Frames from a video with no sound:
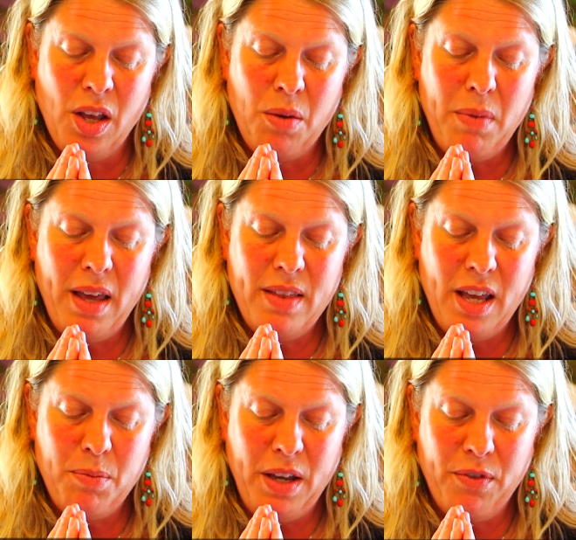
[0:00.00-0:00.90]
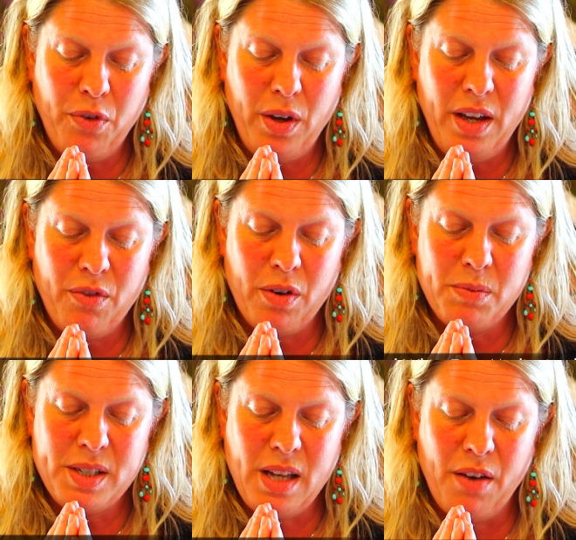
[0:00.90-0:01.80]
May they be free from
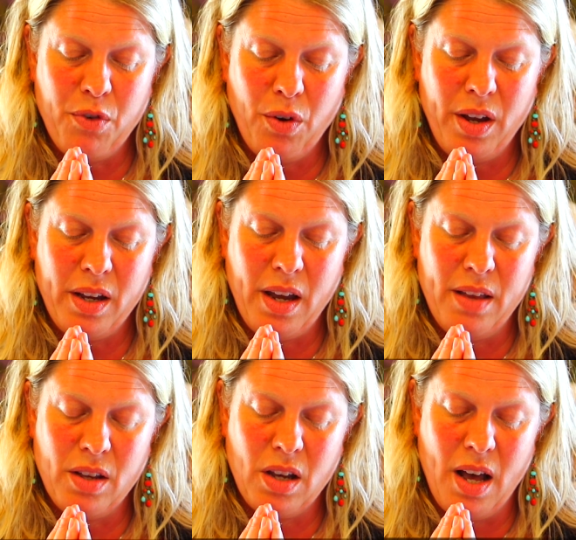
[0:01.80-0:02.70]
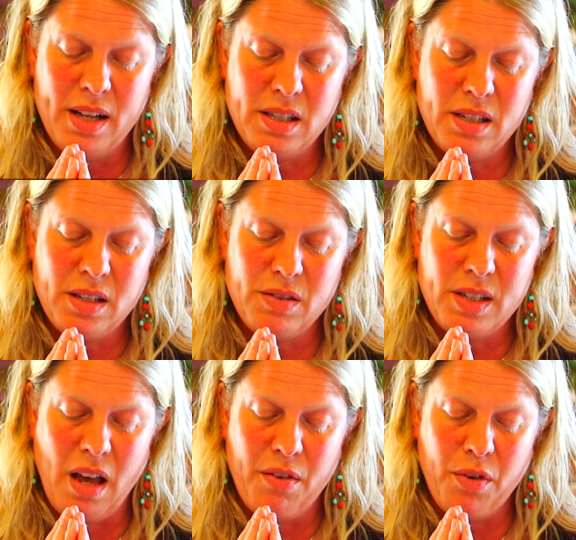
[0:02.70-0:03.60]
suffering and the causes of
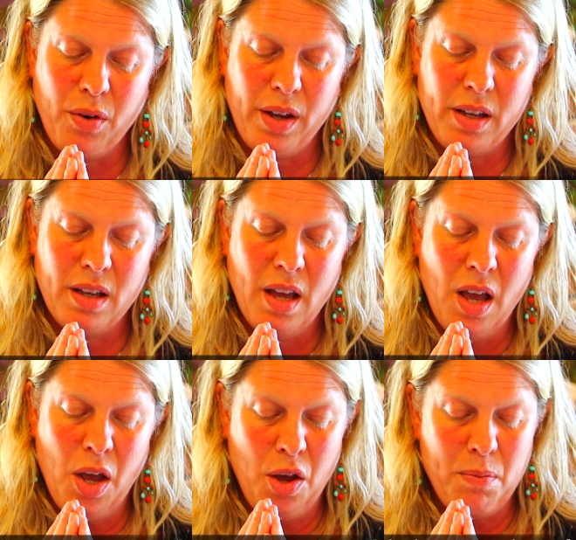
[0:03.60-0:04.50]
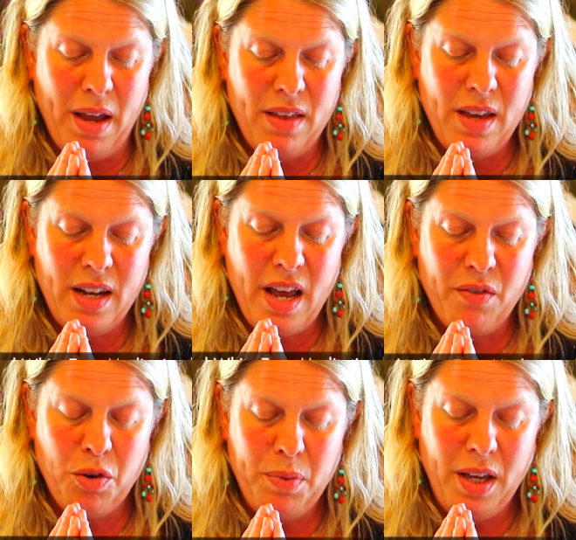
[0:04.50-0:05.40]
suffering. May they
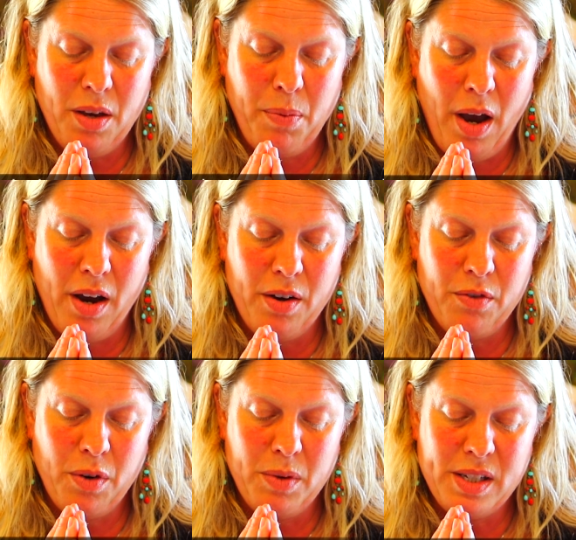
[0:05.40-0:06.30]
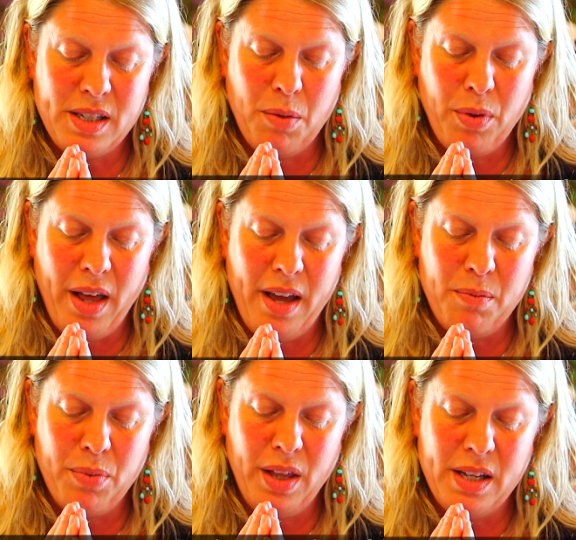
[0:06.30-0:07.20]
never be apart from the
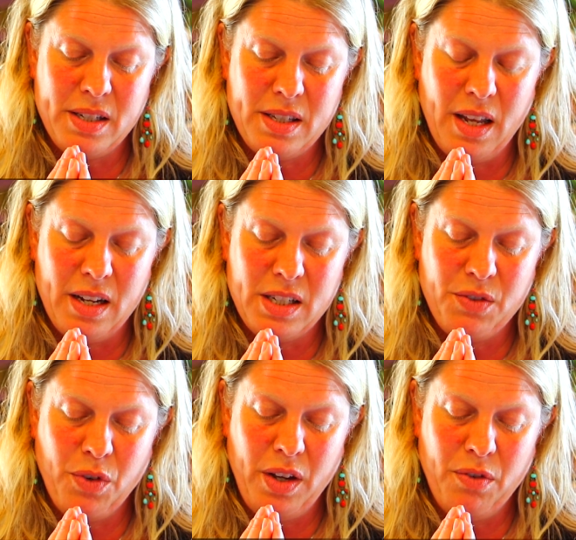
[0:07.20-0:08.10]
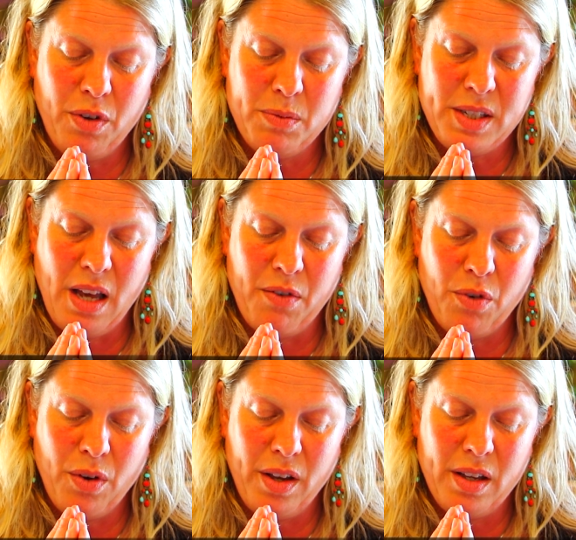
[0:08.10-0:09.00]
sublime bliss that is free from
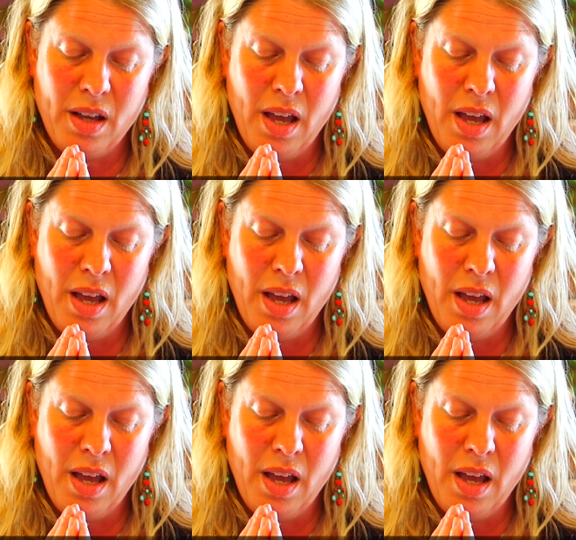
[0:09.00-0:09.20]
suffering.